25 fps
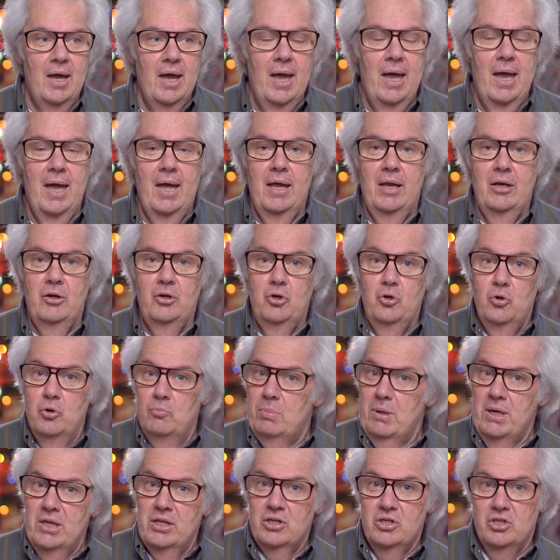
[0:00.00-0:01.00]
And you
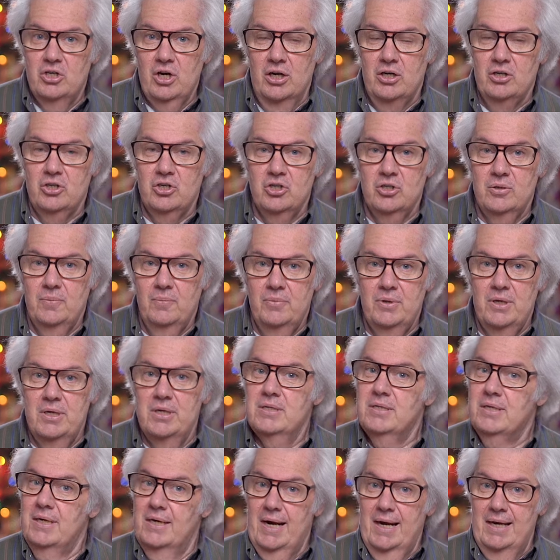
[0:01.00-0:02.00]
be the judge.
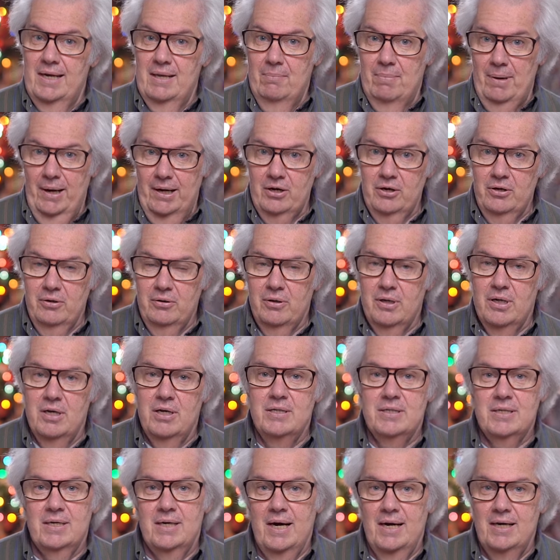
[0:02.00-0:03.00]
Is it any better?
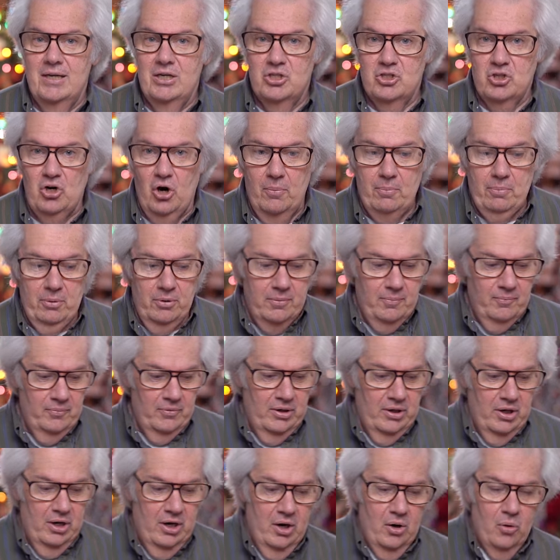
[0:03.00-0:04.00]
Is it any sharper?
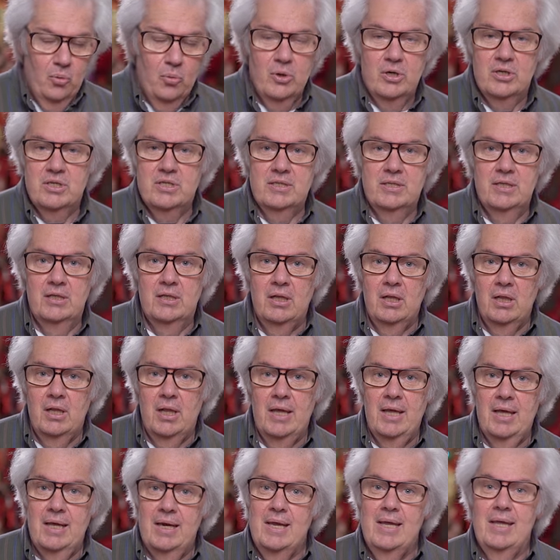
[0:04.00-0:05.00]
We're still
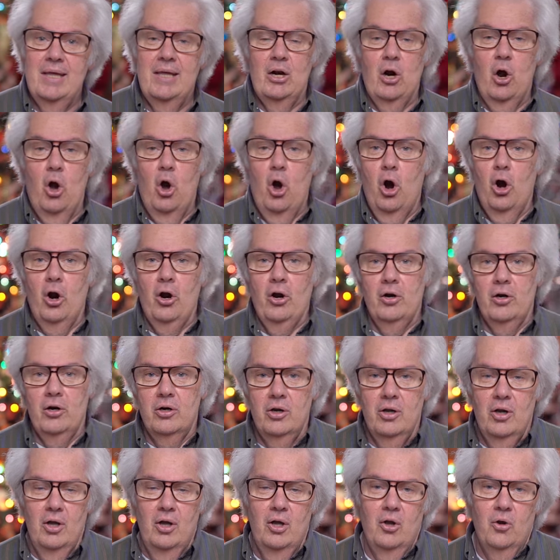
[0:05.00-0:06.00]
hitting it
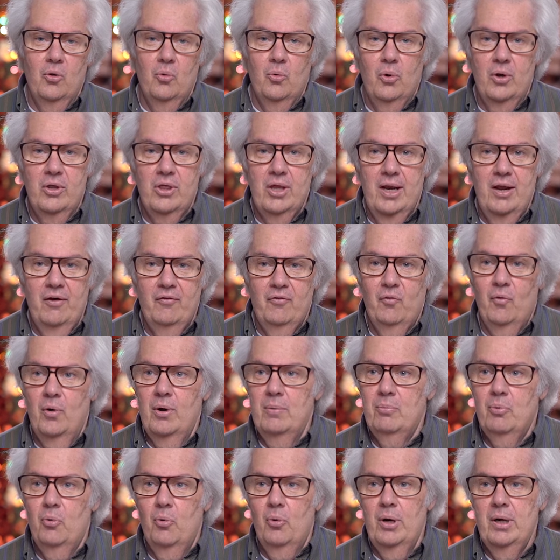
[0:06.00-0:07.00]
hard with an
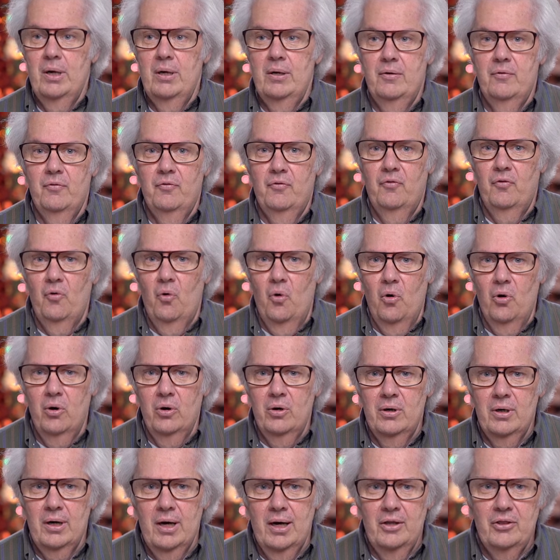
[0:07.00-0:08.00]

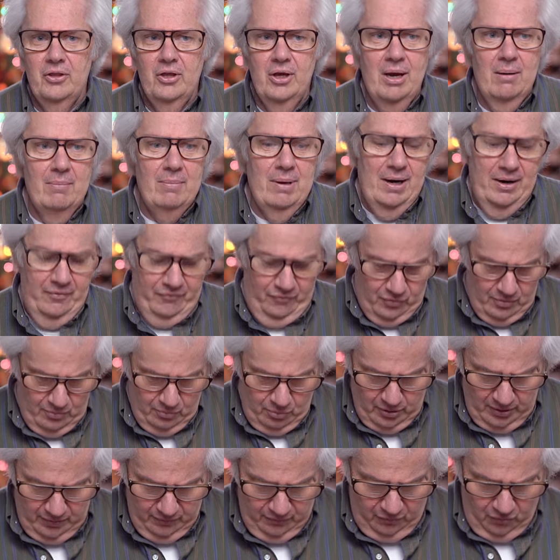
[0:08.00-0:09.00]
f1.4. I think I'm at
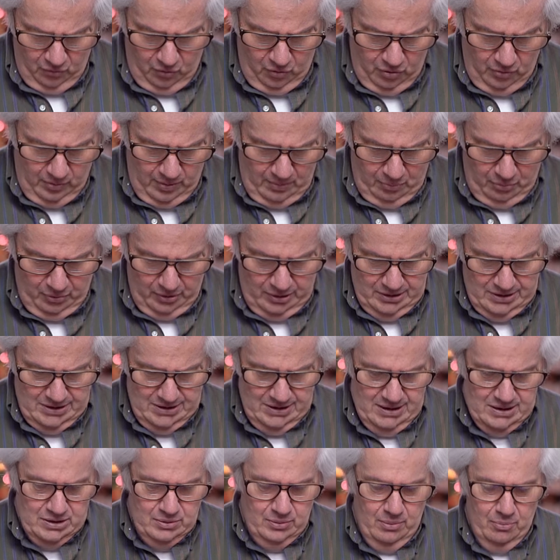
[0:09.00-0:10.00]
f1.4,
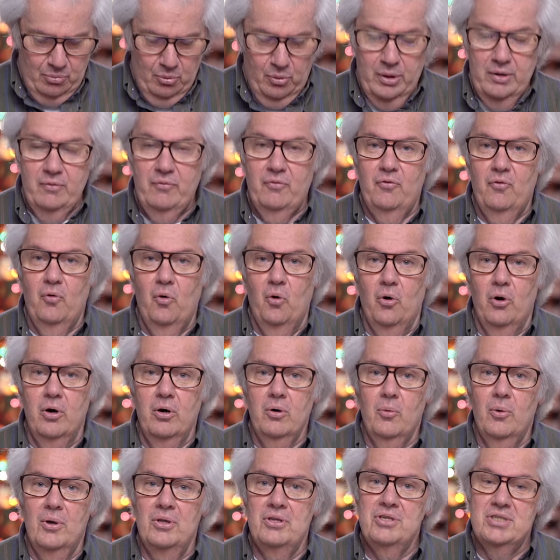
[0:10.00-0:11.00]
1.6,
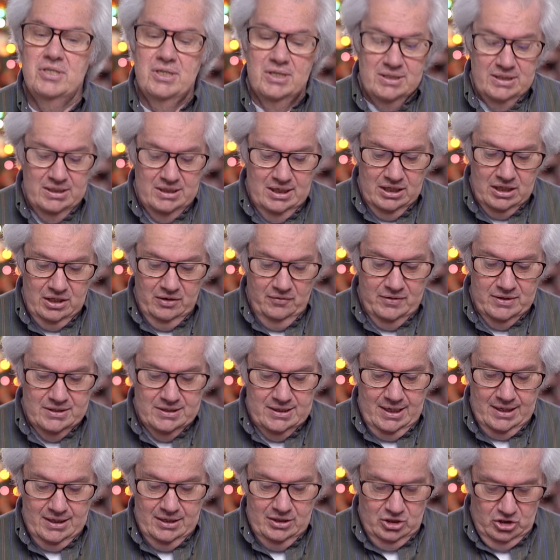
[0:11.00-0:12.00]
1.4, 1 60th of a
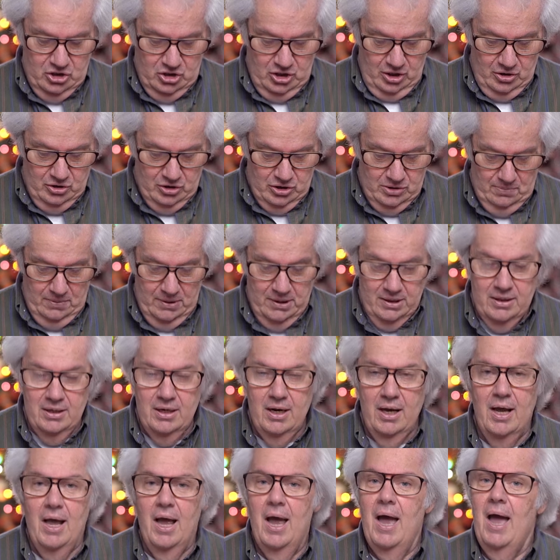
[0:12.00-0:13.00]
second shutter speed.